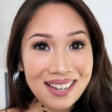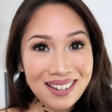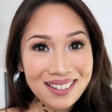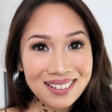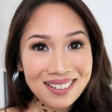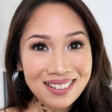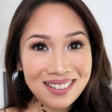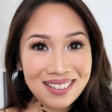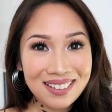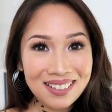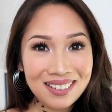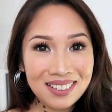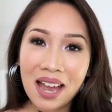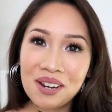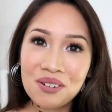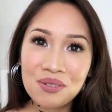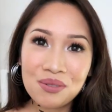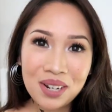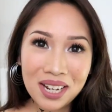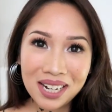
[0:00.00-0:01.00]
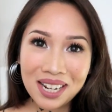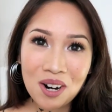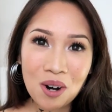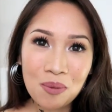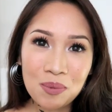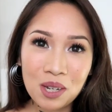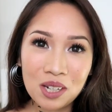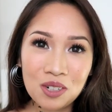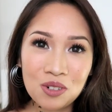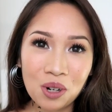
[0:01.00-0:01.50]
it. I really
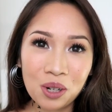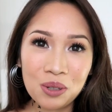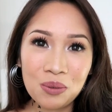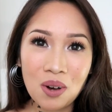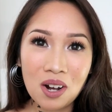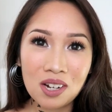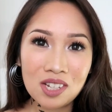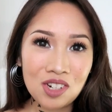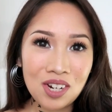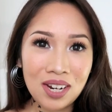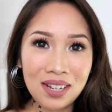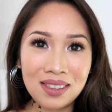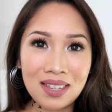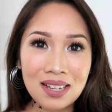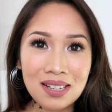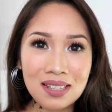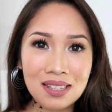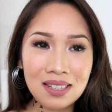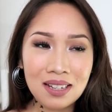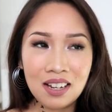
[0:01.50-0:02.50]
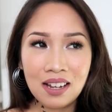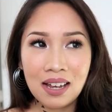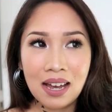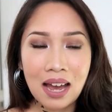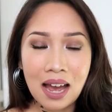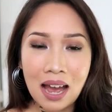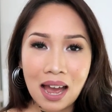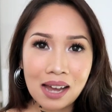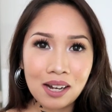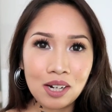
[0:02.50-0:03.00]
hope you enjoyed watching this
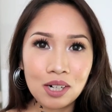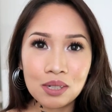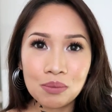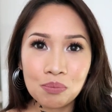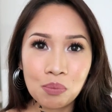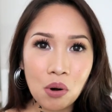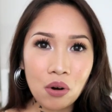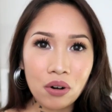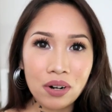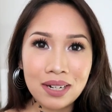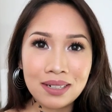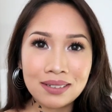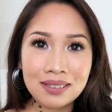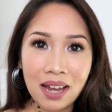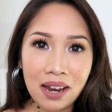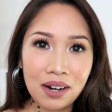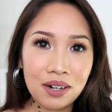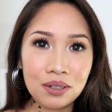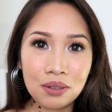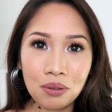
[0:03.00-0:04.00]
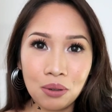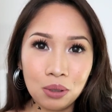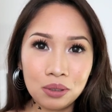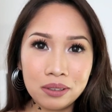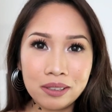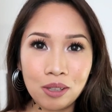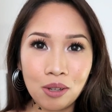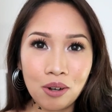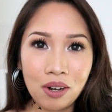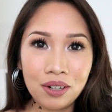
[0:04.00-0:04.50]
haggard, boring, tired
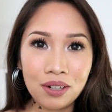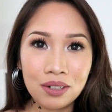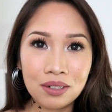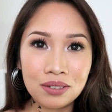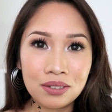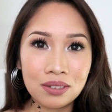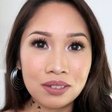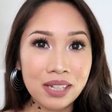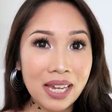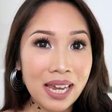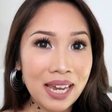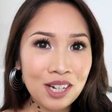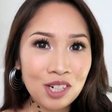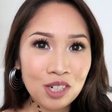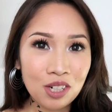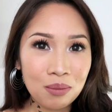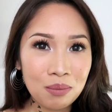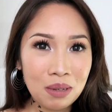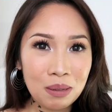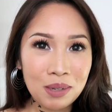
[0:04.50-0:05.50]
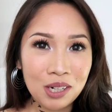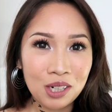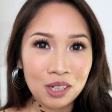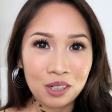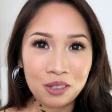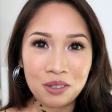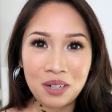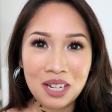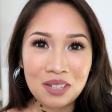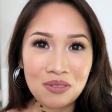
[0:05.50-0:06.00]
old lawyer to Asian baby
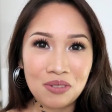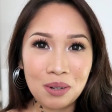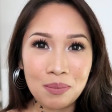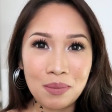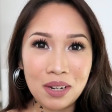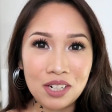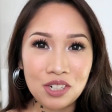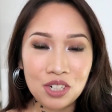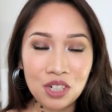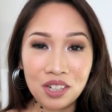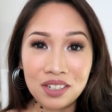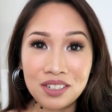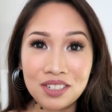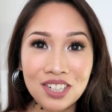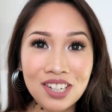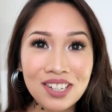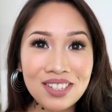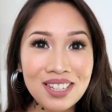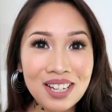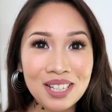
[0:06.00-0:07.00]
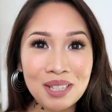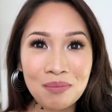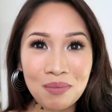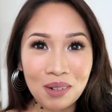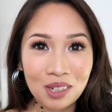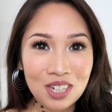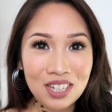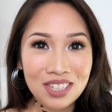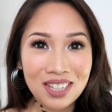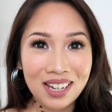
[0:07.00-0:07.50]
girl transformation just as
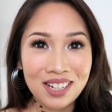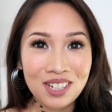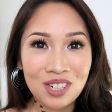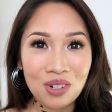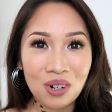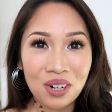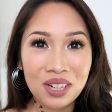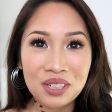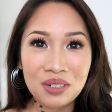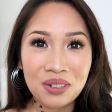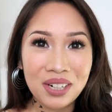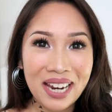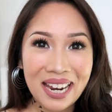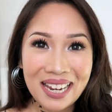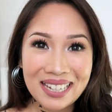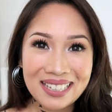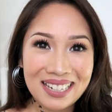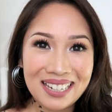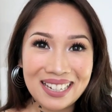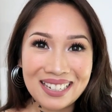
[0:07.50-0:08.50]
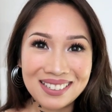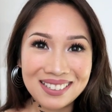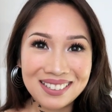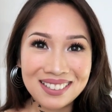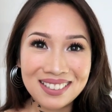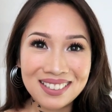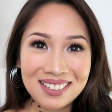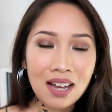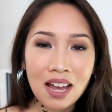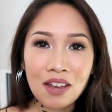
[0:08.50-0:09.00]
much as I enjoyed creating it.
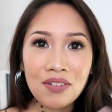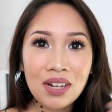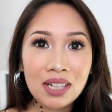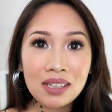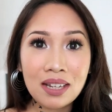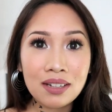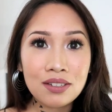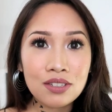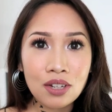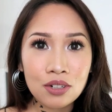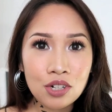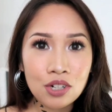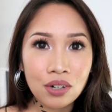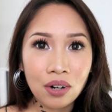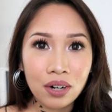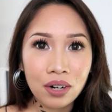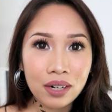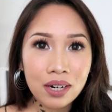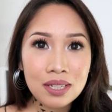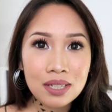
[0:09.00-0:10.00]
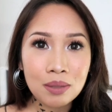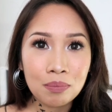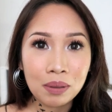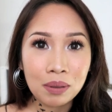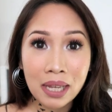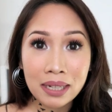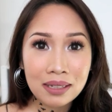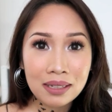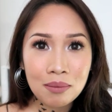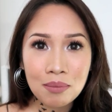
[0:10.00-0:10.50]
I felt like such an artist
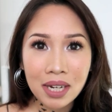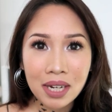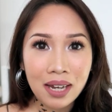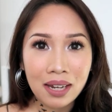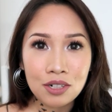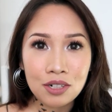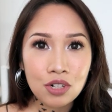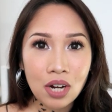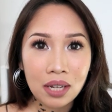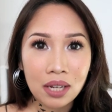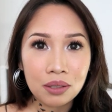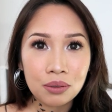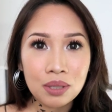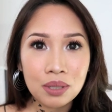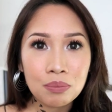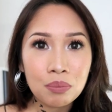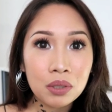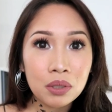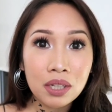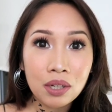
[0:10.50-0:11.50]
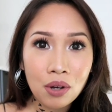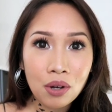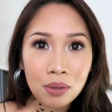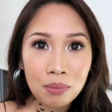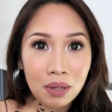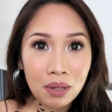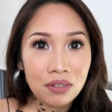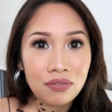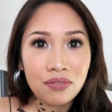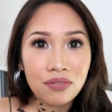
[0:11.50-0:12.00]
blending my eyeshadow and putting
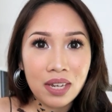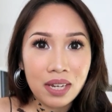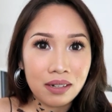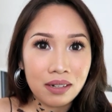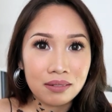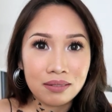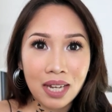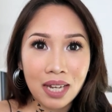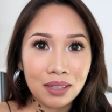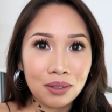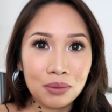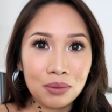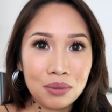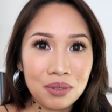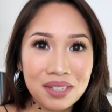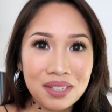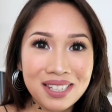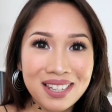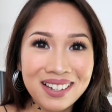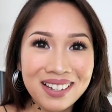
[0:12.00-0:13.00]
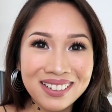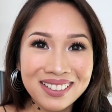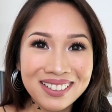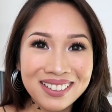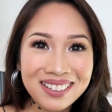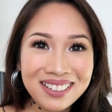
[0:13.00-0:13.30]
on my fake tattoos.